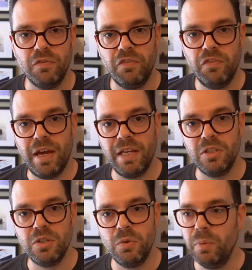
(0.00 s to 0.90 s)

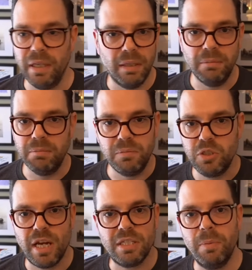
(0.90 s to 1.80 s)
fans who we can
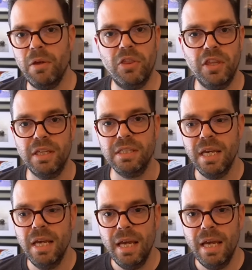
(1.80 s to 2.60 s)
chat about things